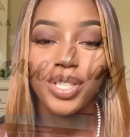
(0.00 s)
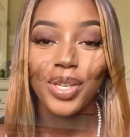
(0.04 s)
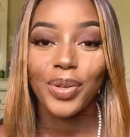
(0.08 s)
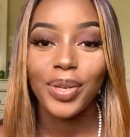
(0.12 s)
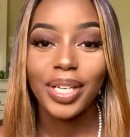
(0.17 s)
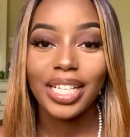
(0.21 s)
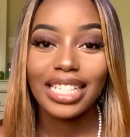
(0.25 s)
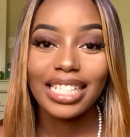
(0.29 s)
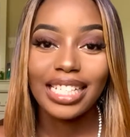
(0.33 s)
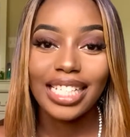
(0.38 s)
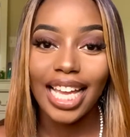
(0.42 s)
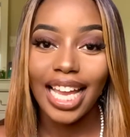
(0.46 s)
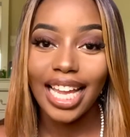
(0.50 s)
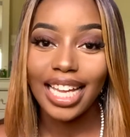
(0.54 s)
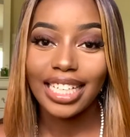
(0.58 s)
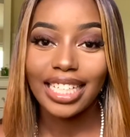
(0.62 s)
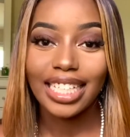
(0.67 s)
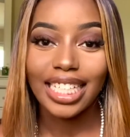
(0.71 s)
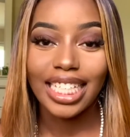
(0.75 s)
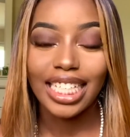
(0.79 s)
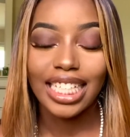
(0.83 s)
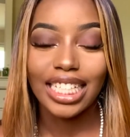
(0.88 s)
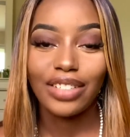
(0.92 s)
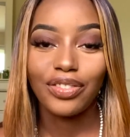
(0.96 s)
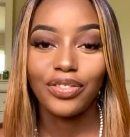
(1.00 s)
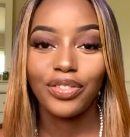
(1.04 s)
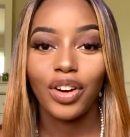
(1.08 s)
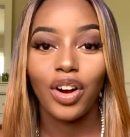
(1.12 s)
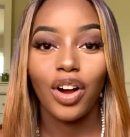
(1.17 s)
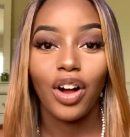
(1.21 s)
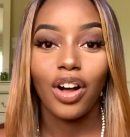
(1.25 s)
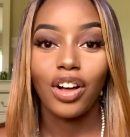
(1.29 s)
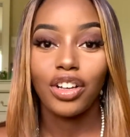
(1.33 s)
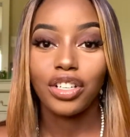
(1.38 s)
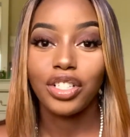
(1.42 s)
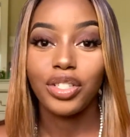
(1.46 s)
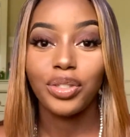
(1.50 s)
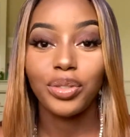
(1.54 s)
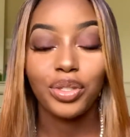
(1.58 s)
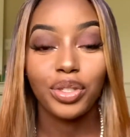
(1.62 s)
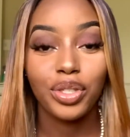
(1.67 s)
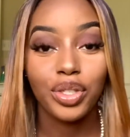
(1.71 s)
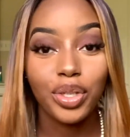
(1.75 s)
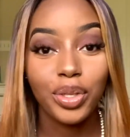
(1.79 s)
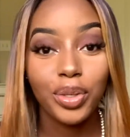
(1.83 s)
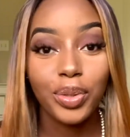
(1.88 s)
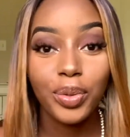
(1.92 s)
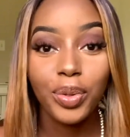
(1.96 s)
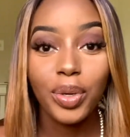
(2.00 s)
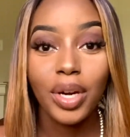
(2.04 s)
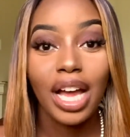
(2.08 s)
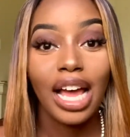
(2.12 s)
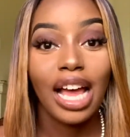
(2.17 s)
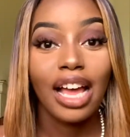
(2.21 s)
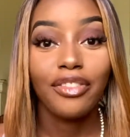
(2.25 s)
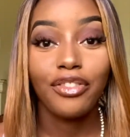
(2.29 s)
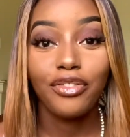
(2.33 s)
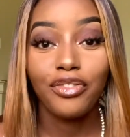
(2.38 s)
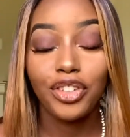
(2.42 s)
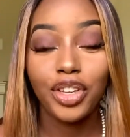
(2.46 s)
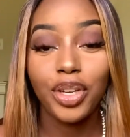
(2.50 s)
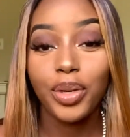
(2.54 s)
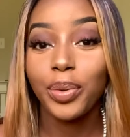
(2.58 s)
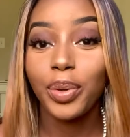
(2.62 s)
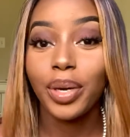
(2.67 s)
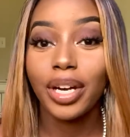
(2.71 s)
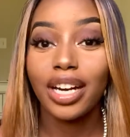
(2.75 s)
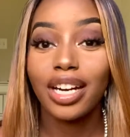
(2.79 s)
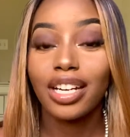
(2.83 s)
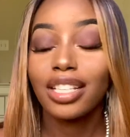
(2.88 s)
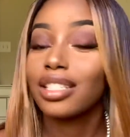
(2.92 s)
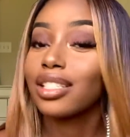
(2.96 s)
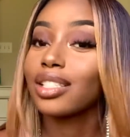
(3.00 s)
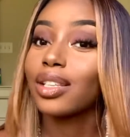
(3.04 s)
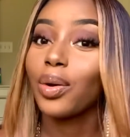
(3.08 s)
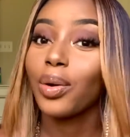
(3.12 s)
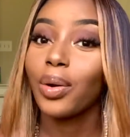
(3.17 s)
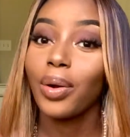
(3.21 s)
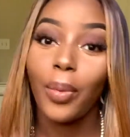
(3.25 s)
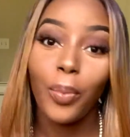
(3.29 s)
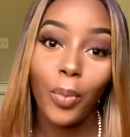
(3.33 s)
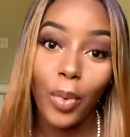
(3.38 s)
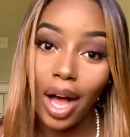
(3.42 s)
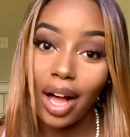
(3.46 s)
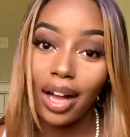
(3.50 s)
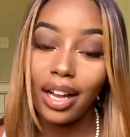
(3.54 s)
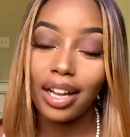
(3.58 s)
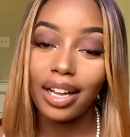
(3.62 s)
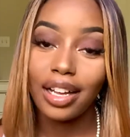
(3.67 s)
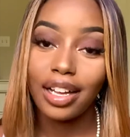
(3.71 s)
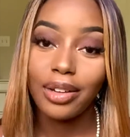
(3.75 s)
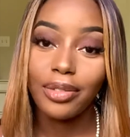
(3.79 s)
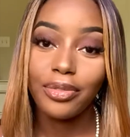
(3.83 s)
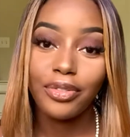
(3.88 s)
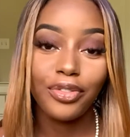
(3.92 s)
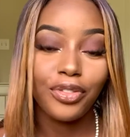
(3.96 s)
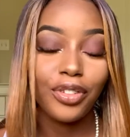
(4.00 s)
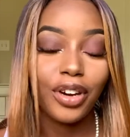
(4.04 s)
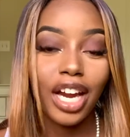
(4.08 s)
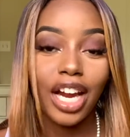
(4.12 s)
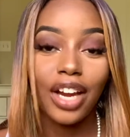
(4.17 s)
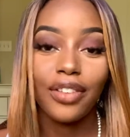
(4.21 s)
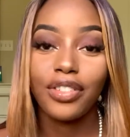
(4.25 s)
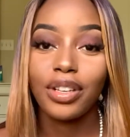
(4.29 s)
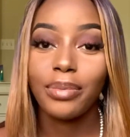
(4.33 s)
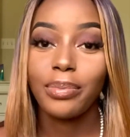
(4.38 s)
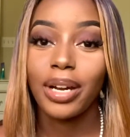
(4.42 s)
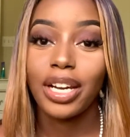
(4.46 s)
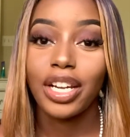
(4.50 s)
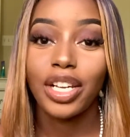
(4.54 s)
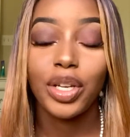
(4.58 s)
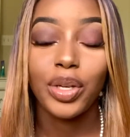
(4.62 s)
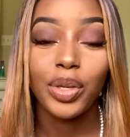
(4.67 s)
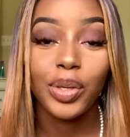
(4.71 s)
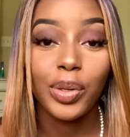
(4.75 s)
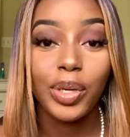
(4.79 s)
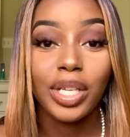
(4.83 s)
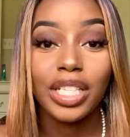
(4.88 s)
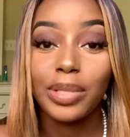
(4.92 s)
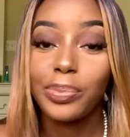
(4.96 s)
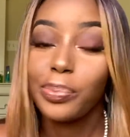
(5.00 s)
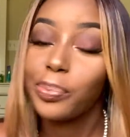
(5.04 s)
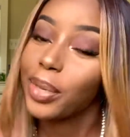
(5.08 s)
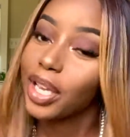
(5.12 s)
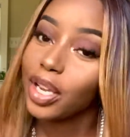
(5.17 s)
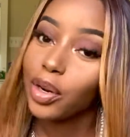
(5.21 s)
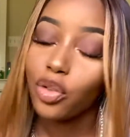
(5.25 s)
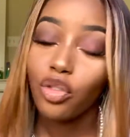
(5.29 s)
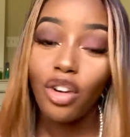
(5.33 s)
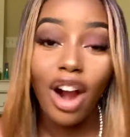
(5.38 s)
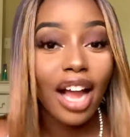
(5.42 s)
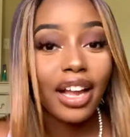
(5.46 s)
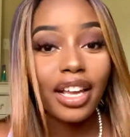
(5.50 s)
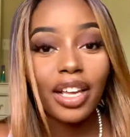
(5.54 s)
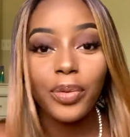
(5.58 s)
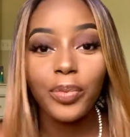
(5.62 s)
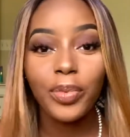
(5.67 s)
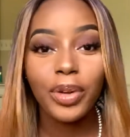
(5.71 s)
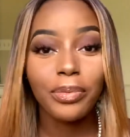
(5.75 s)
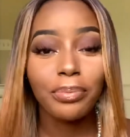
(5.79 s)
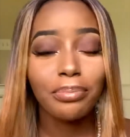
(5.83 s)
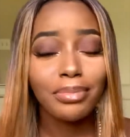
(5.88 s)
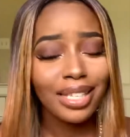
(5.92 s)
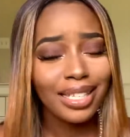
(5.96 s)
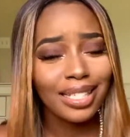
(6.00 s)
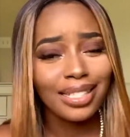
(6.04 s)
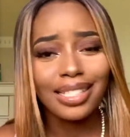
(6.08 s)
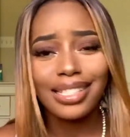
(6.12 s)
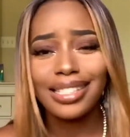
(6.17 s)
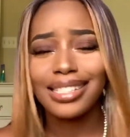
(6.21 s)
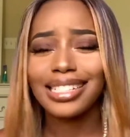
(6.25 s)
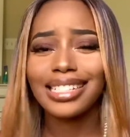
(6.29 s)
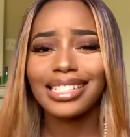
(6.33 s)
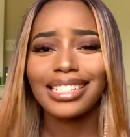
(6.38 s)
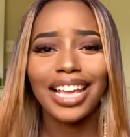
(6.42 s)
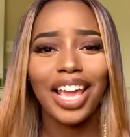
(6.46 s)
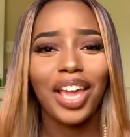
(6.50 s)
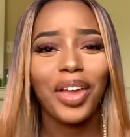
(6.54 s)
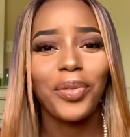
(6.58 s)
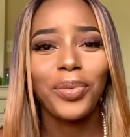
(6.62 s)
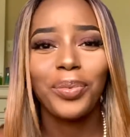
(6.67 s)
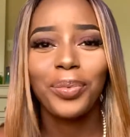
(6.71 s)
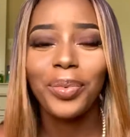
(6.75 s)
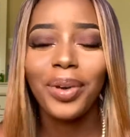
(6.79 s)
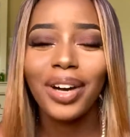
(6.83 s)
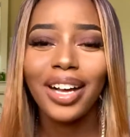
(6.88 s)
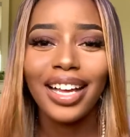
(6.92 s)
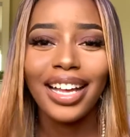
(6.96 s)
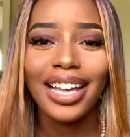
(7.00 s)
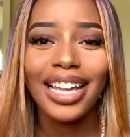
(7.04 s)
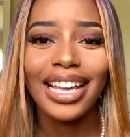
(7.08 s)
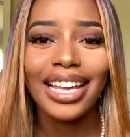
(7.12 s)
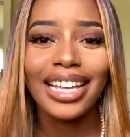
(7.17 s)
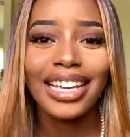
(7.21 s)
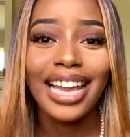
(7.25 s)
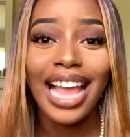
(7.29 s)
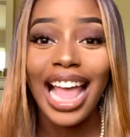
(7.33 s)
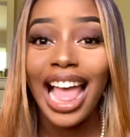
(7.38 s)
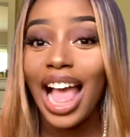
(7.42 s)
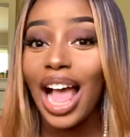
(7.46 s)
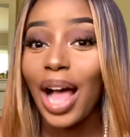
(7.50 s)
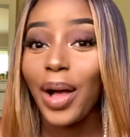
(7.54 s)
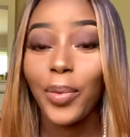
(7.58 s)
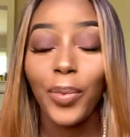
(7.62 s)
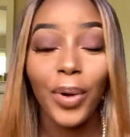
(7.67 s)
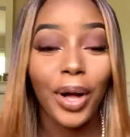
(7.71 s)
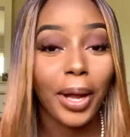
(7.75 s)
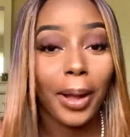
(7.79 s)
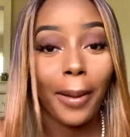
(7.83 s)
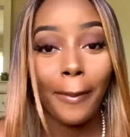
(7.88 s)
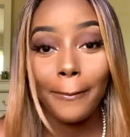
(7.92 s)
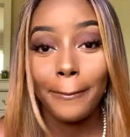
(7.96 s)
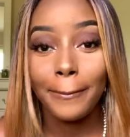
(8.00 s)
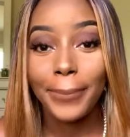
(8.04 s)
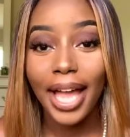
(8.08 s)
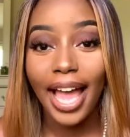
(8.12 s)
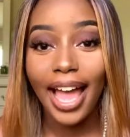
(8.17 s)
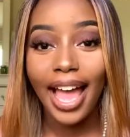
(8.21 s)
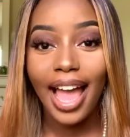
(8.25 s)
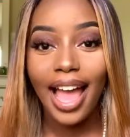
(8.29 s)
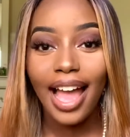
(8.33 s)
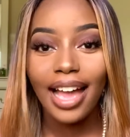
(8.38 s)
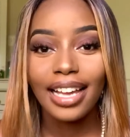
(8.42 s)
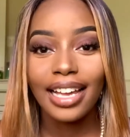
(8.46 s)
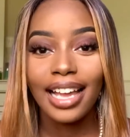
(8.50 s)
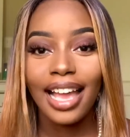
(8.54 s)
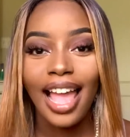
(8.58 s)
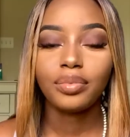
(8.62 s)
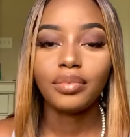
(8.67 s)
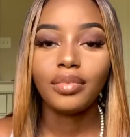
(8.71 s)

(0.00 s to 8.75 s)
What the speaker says: excited for all you new viewers. Welcome. For everybody who has been rocking with me since day one, welcome back.